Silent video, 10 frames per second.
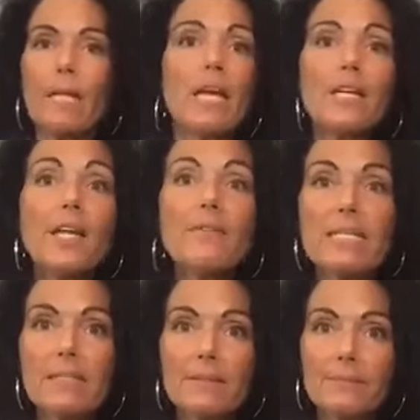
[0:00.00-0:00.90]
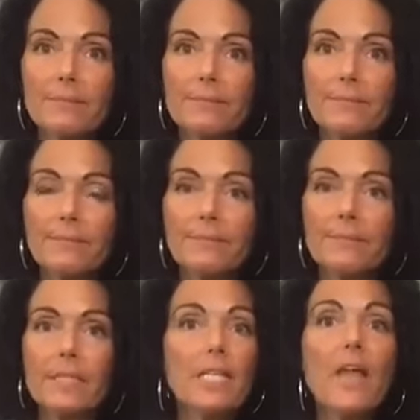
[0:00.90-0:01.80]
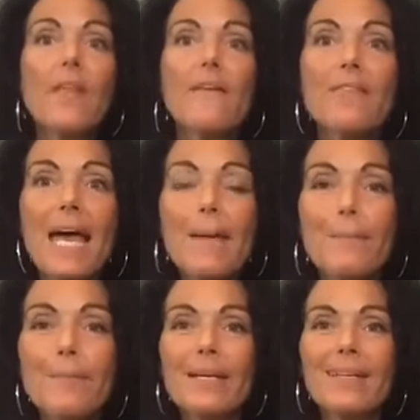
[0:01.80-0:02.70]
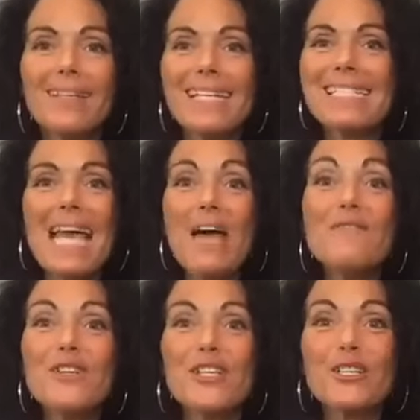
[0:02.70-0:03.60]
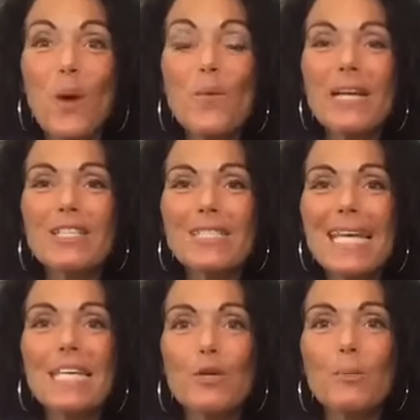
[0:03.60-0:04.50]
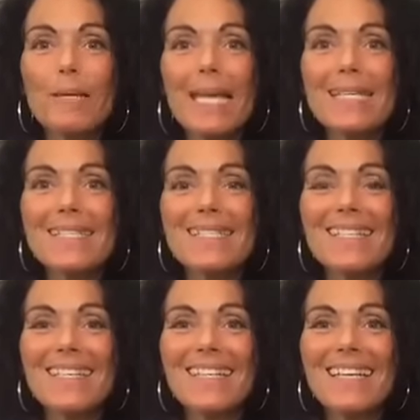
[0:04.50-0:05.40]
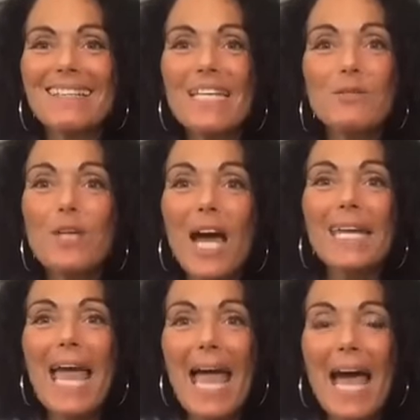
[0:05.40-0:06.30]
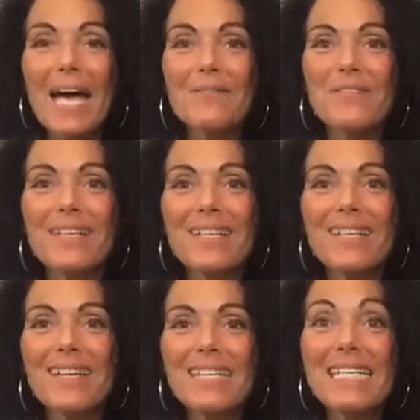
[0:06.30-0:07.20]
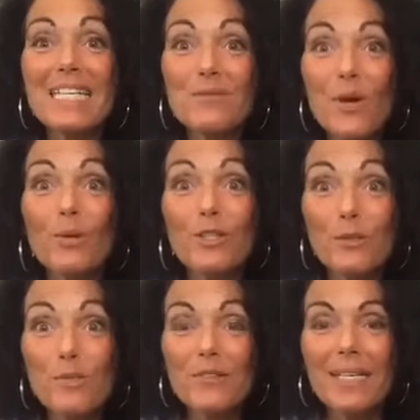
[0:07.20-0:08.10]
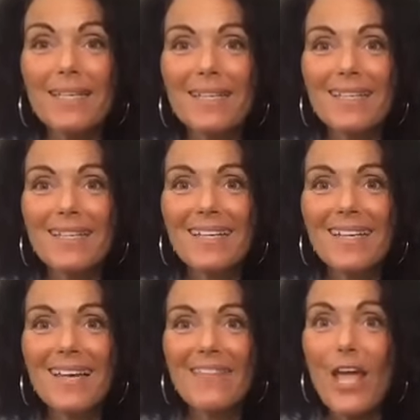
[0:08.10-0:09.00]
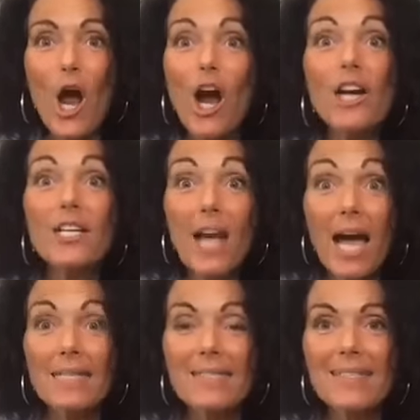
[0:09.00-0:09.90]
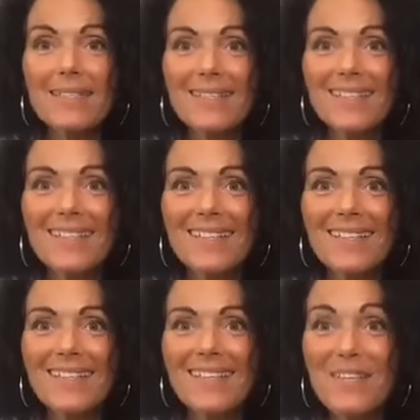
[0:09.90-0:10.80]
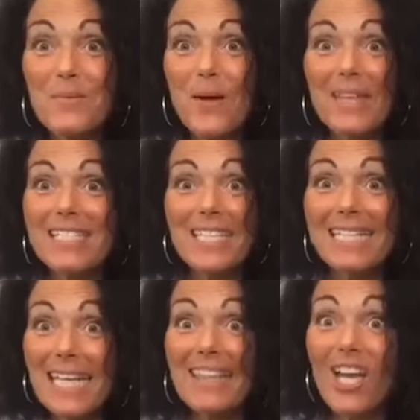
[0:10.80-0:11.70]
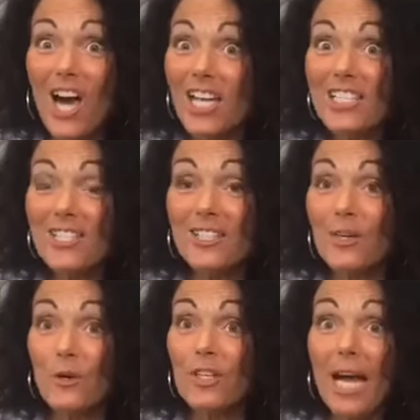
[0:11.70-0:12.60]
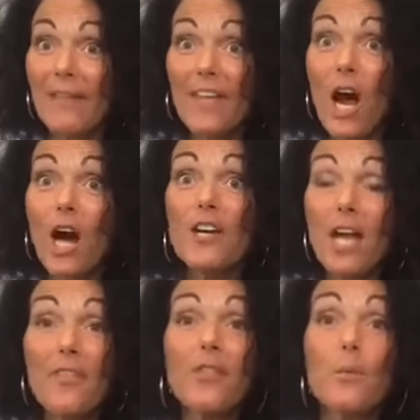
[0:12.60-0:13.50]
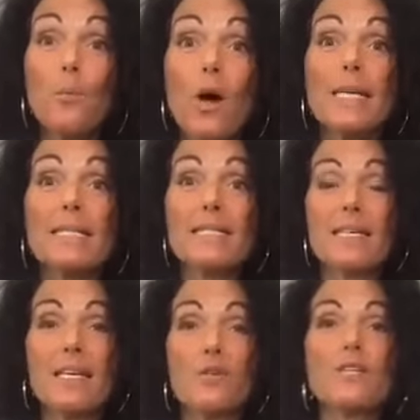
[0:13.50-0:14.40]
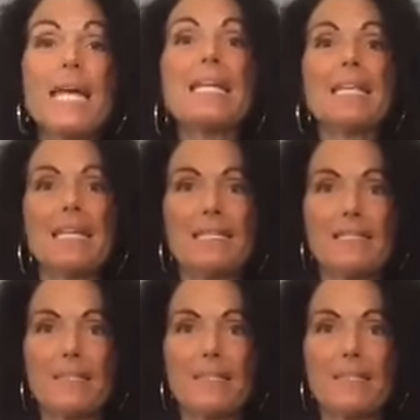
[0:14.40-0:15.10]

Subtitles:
None of it. None of them is ever going to take your place. They do not have the leading role in your movie. They are not the one that's going to get the Oscar or not. They are not the ones creating this.